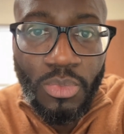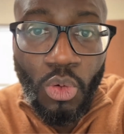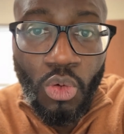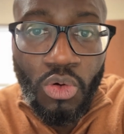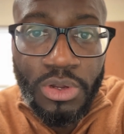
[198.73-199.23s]

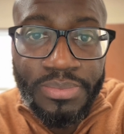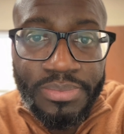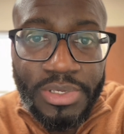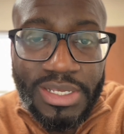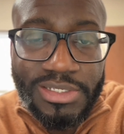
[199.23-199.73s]
or in
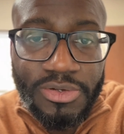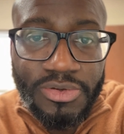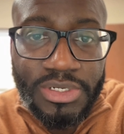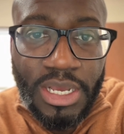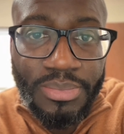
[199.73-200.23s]
kids that are
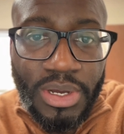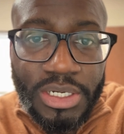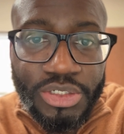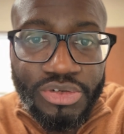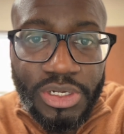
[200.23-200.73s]
not
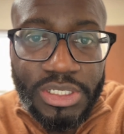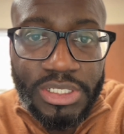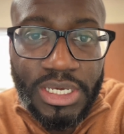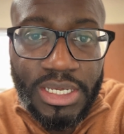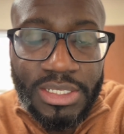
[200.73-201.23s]
potty trained
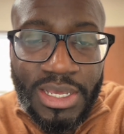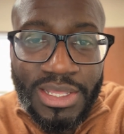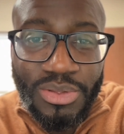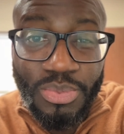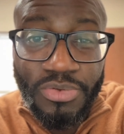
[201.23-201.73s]
yet,
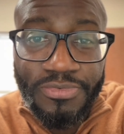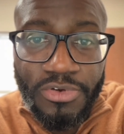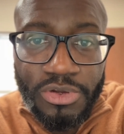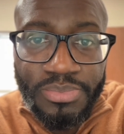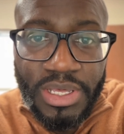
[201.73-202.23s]
the
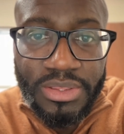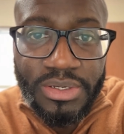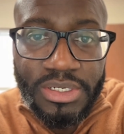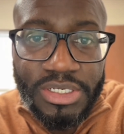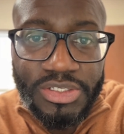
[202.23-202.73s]
preferred
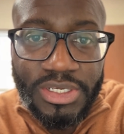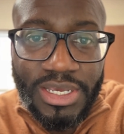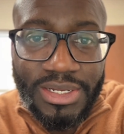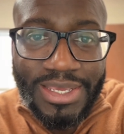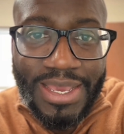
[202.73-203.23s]
method is to
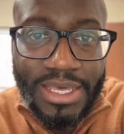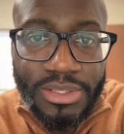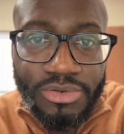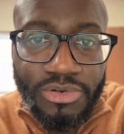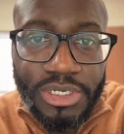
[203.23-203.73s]
get a
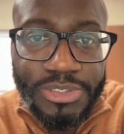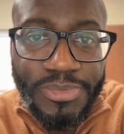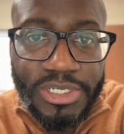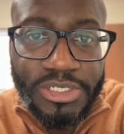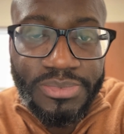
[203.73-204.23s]
catheterized
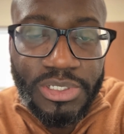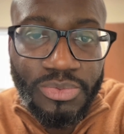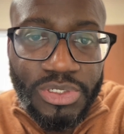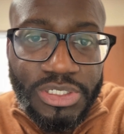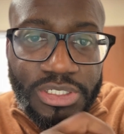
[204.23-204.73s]
specimen,
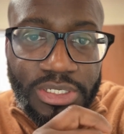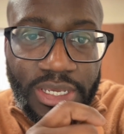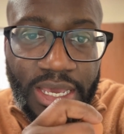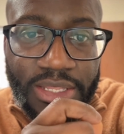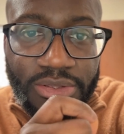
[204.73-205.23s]
which is a
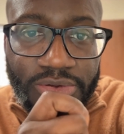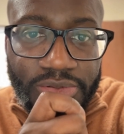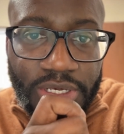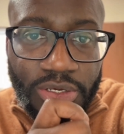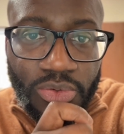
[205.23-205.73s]
catheter
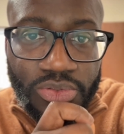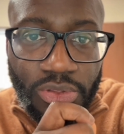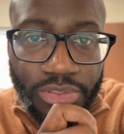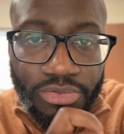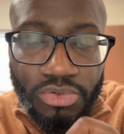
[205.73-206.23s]
that goes
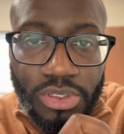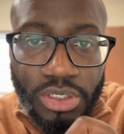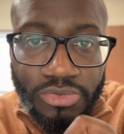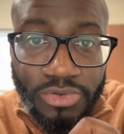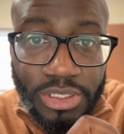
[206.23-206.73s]
through the
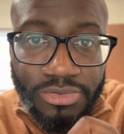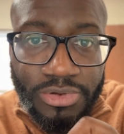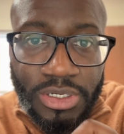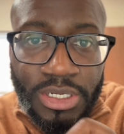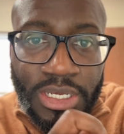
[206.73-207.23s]

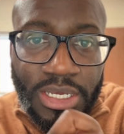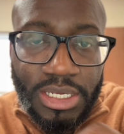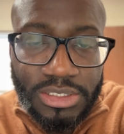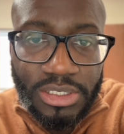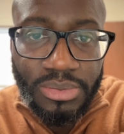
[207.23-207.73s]
urethra
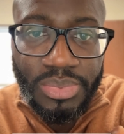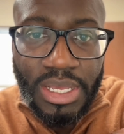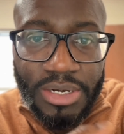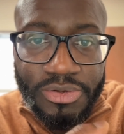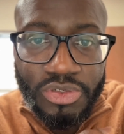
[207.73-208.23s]
into the
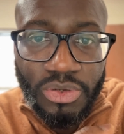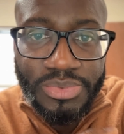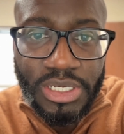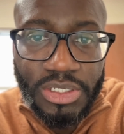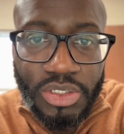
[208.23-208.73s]
bladder to
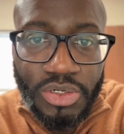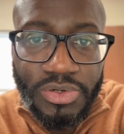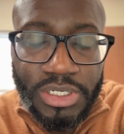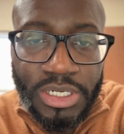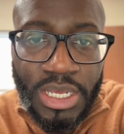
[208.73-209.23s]
obtain
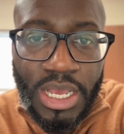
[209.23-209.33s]
urine.